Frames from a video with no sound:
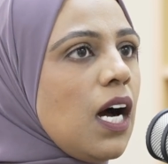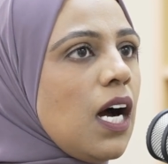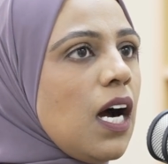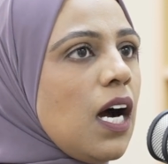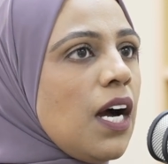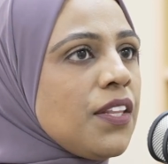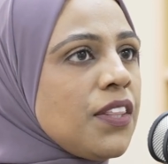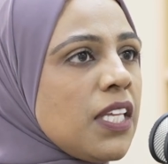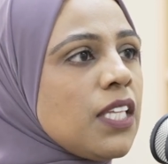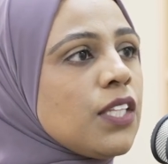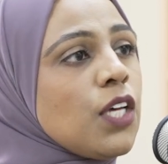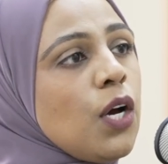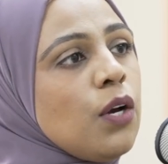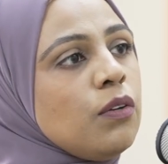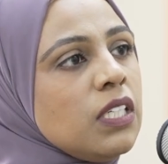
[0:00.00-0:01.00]
I think
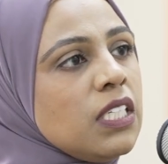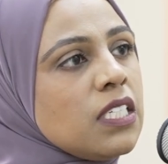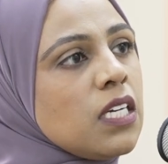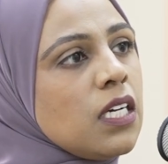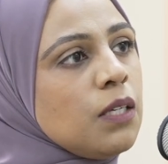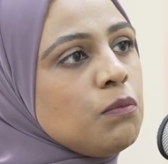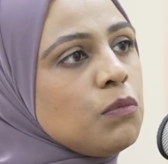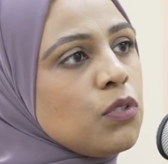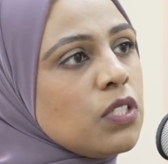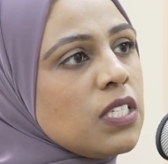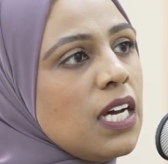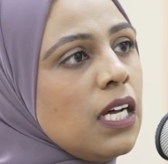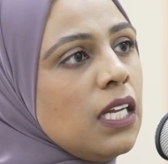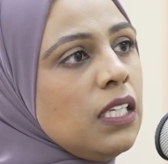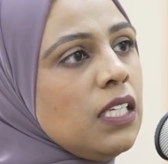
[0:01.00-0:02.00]
that only time will
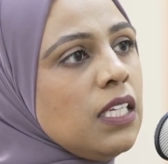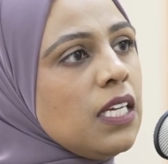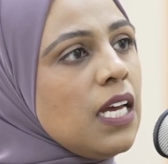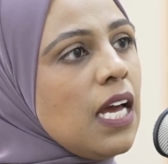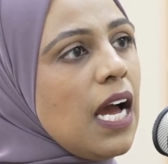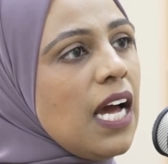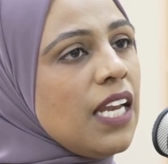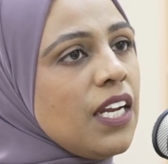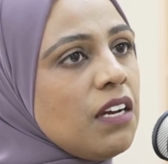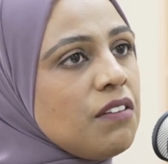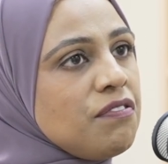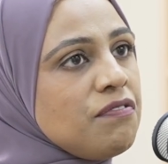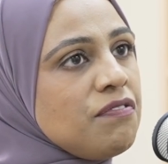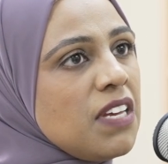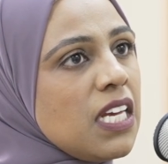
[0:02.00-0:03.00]
tell. And I
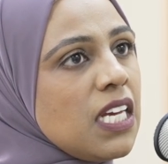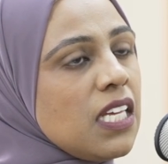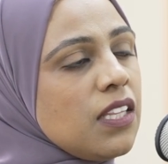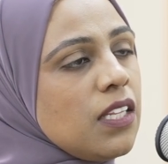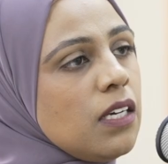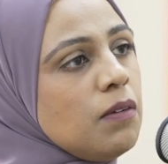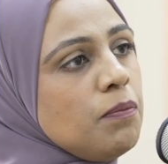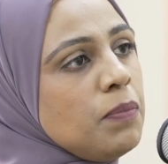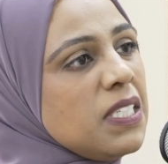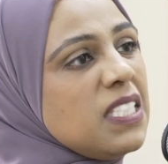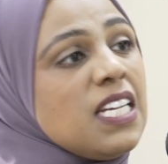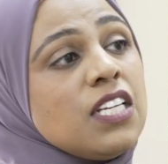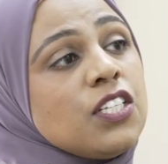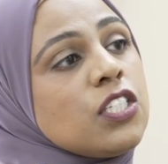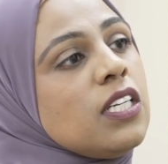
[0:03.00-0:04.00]
fear that
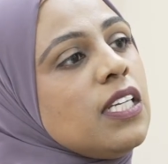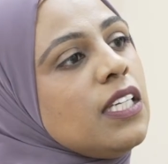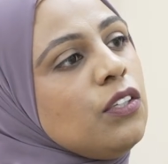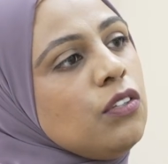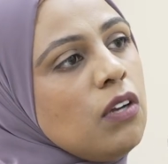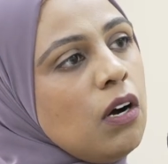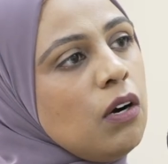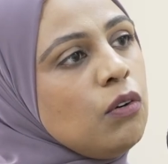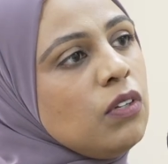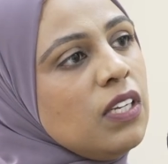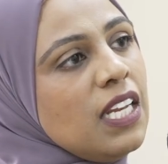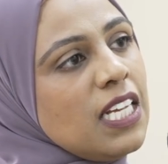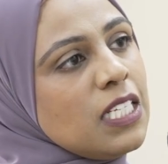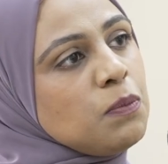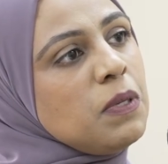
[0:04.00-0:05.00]
potentially not,
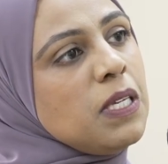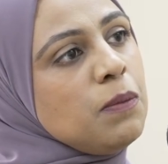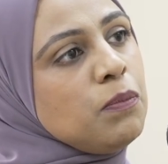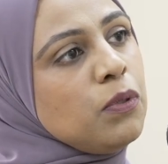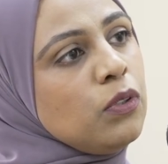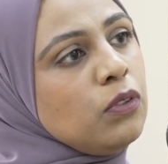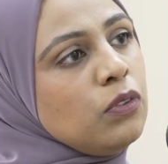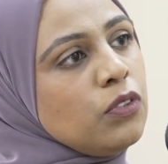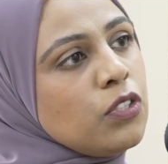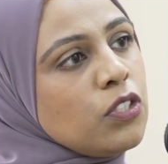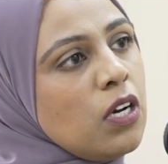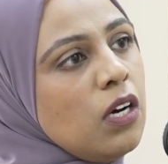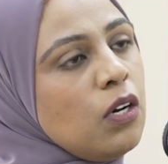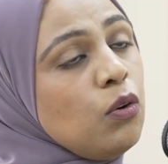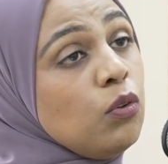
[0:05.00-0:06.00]
unless people
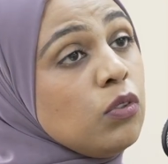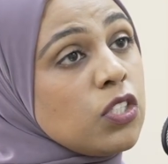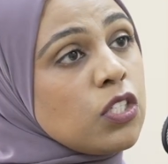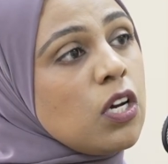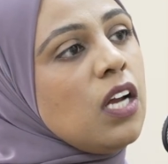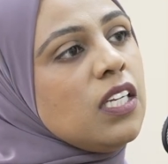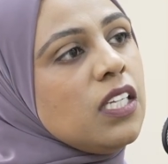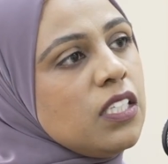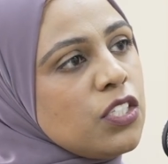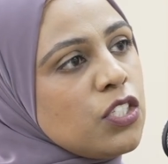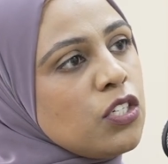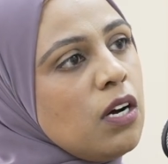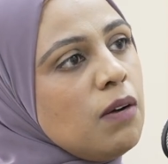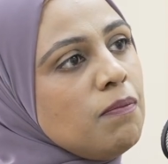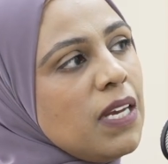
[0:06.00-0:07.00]
or scholars
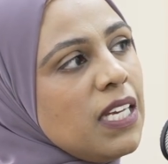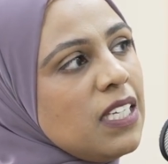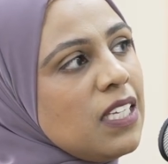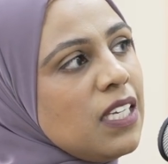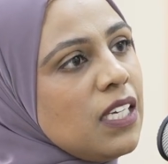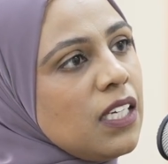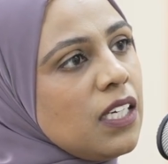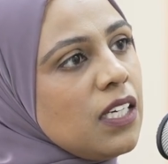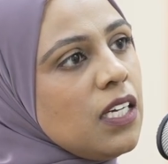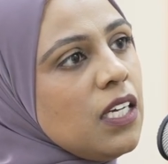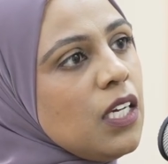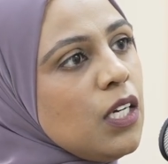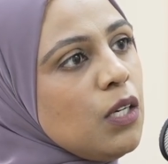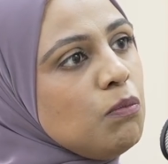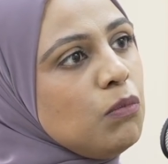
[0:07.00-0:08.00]
start making
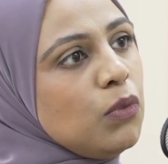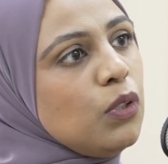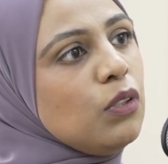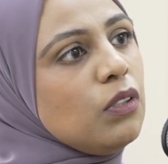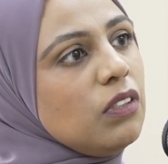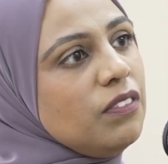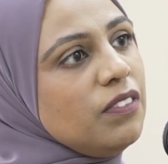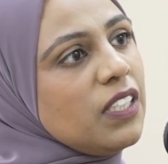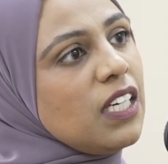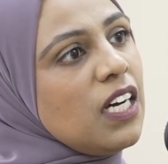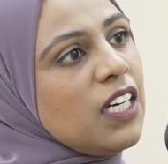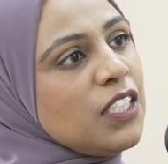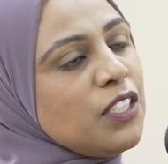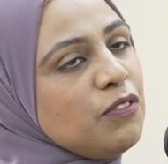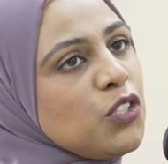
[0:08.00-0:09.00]
more of a
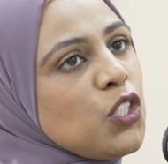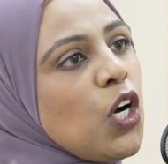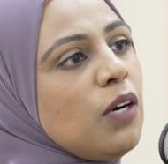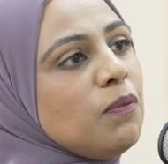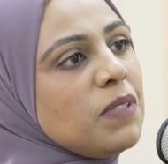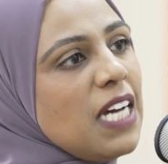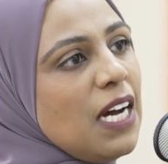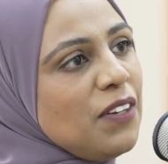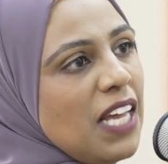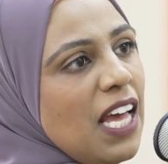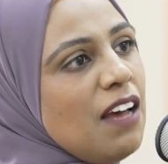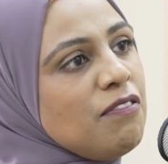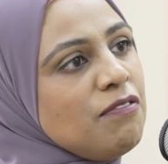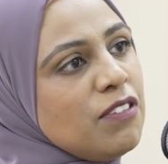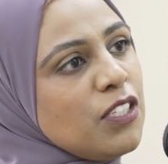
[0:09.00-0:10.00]
kind of top-down
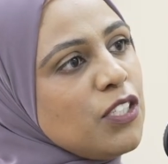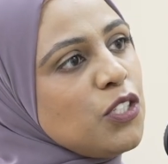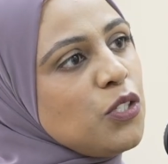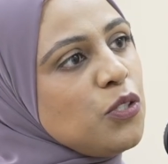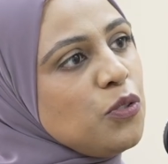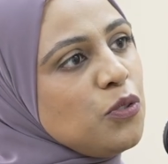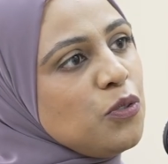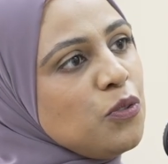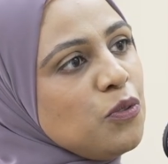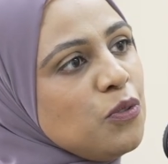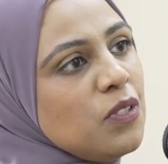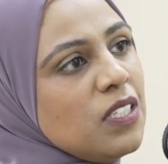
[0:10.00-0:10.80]
effort to